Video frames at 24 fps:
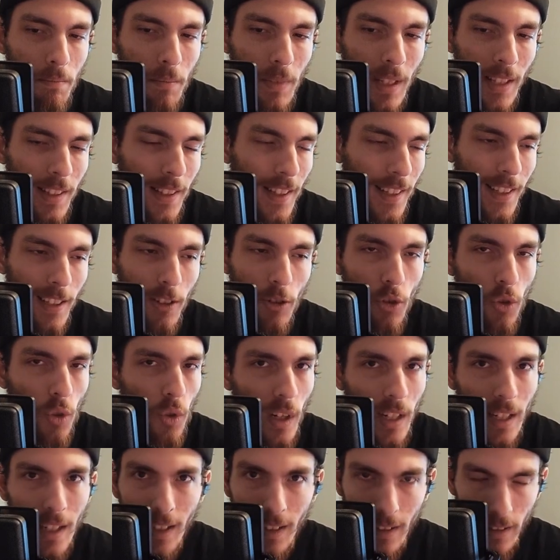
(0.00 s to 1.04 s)
in like a
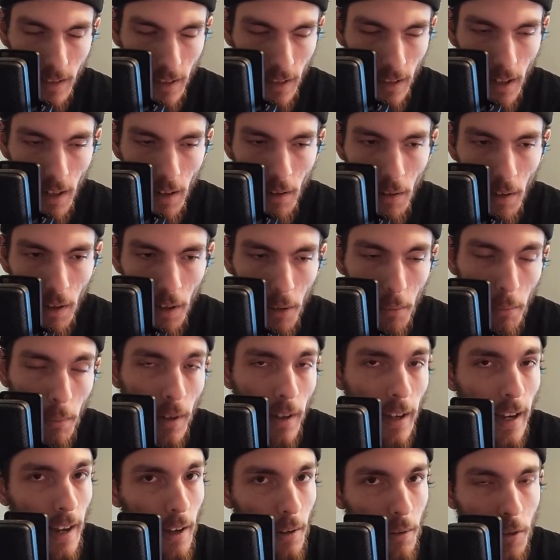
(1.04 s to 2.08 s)
training scenario,
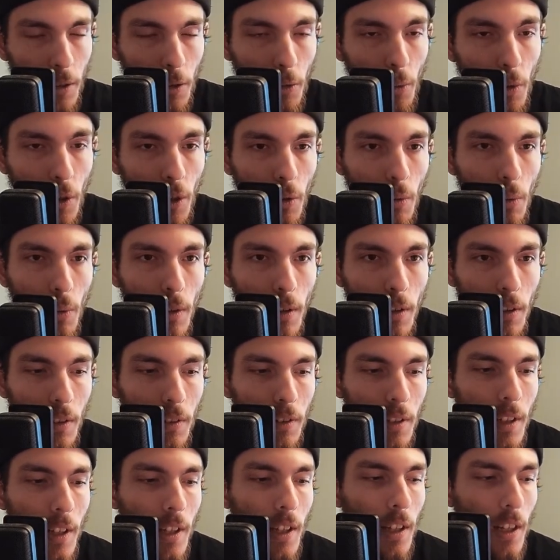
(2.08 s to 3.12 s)
but out in the real
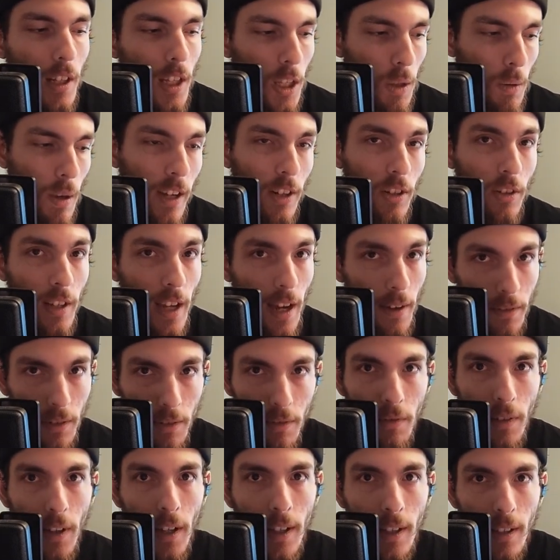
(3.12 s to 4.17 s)
world, you actually have to
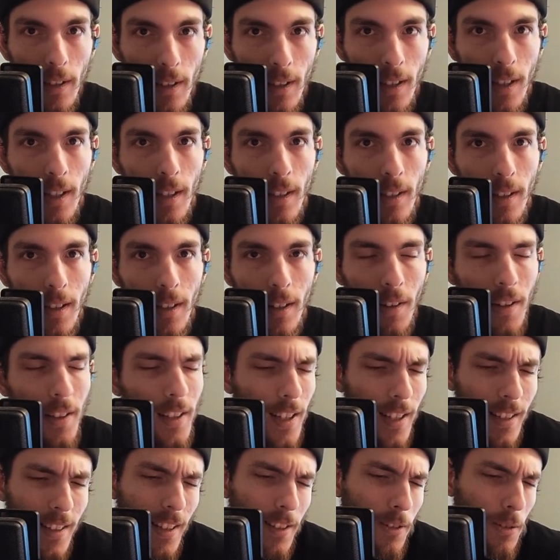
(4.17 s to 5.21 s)
fight you know, and,
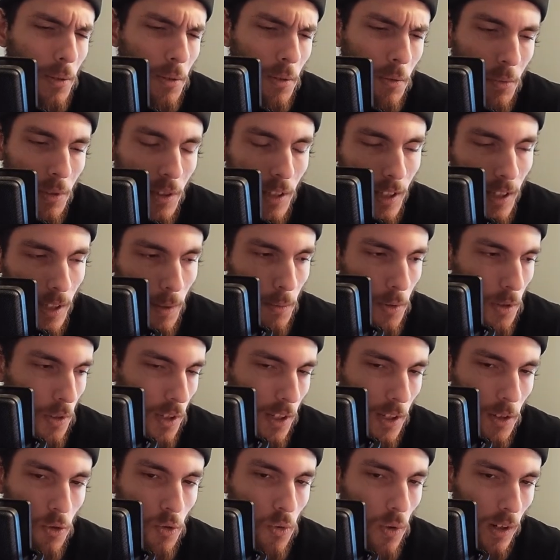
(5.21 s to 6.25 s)
and that's also when like I'm sure
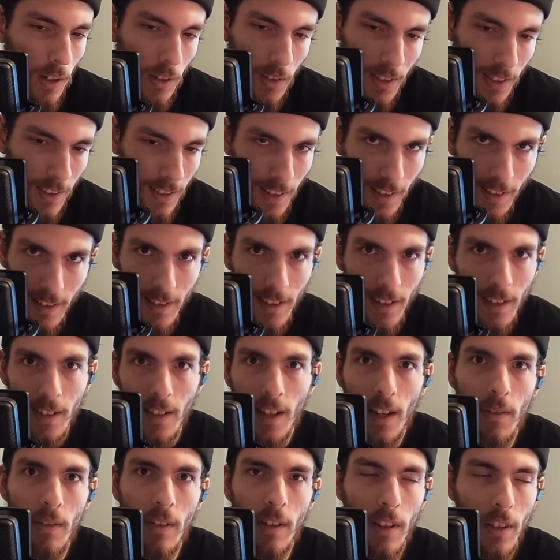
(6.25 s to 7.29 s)
like adrenaline kicks in
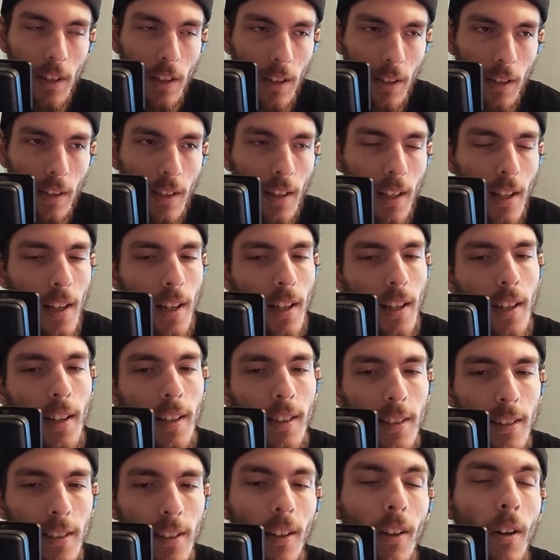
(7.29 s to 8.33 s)
and everything.
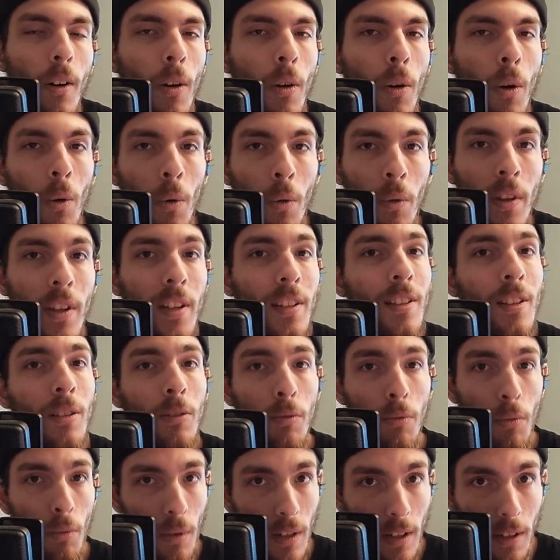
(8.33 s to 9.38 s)
It's like, oh, this
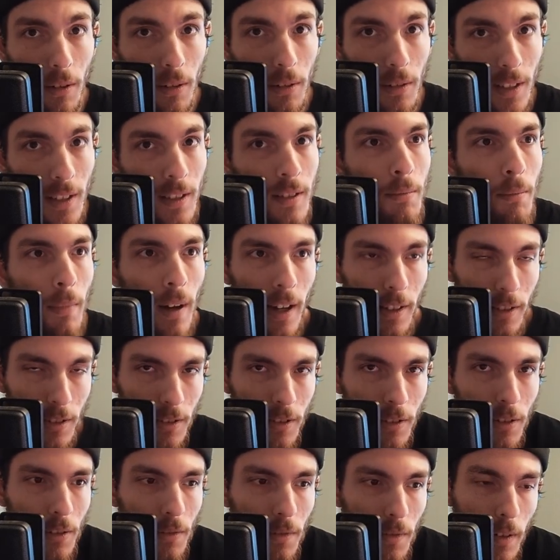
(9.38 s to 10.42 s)
is real. This
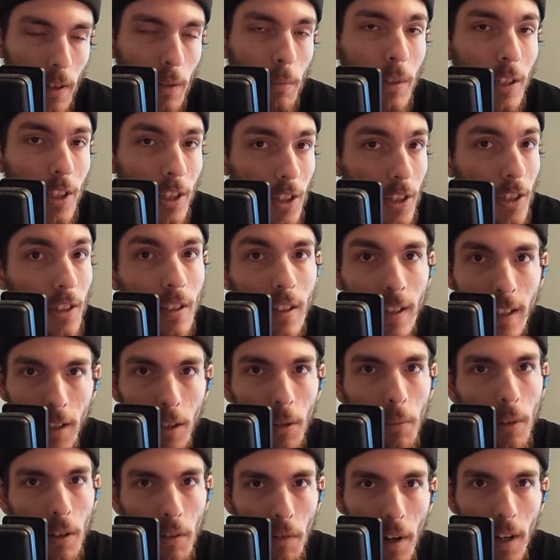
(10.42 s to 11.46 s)
monster in front of me could
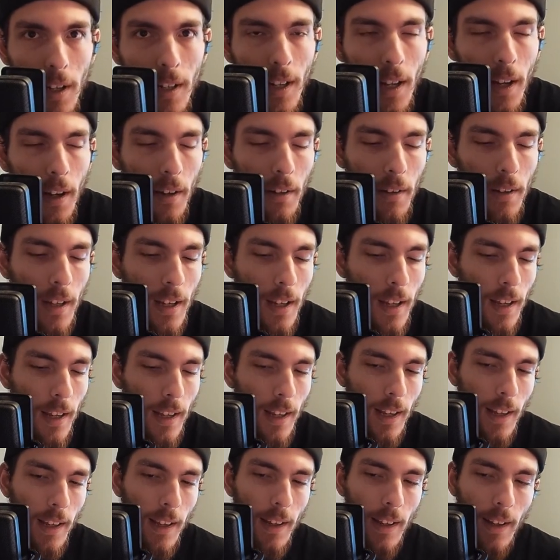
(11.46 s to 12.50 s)
kill me right now.
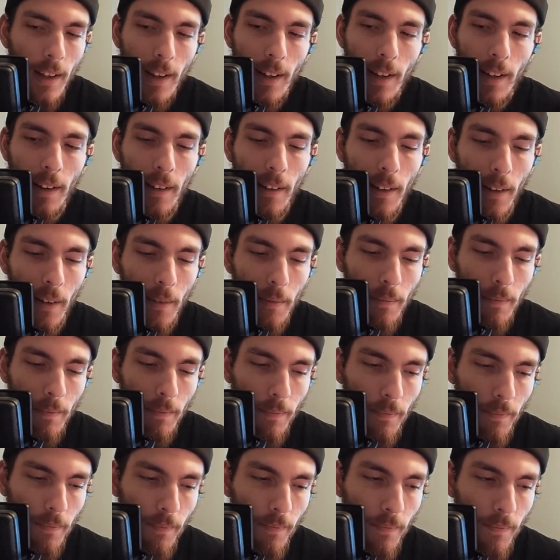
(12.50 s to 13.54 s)
Um,
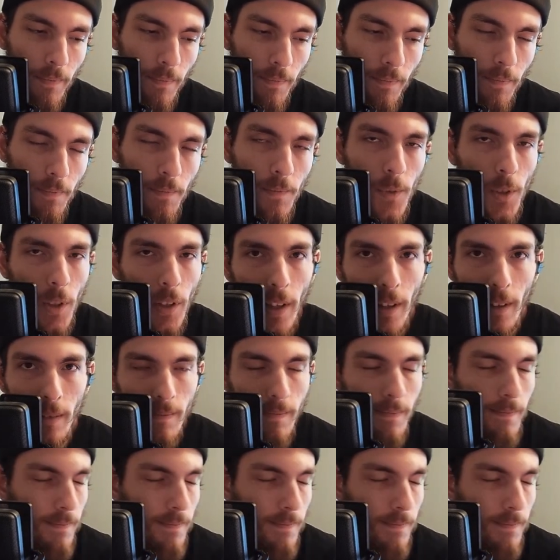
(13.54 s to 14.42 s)
so yeah.